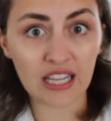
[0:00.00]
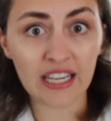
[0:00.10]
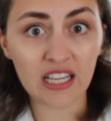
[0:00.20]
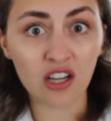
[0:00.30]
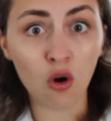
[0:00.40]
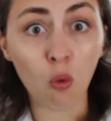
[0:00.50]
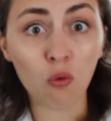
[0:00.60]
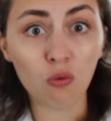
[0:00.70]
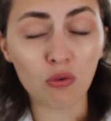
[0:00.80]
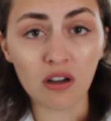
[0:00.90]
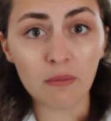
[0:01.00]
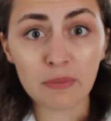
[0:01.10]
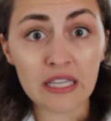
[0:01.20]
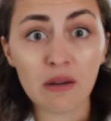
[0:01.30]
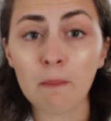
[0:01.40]
like
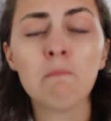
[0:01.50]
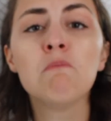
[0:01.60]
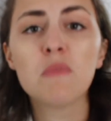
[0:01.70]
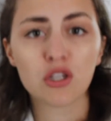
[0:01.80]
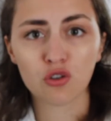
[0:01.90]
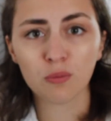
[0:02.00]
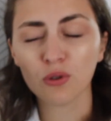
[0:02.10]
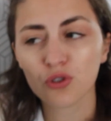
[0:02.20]
be miserable.